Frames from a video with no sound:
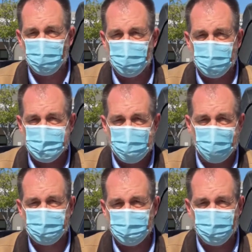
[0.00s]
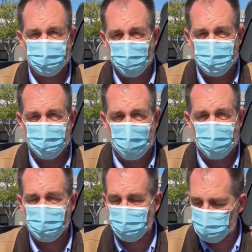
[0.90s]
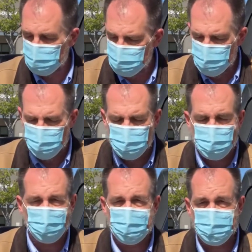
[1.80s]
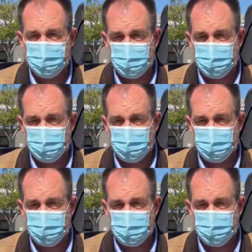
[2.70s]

we're protected from that. We're new creatures,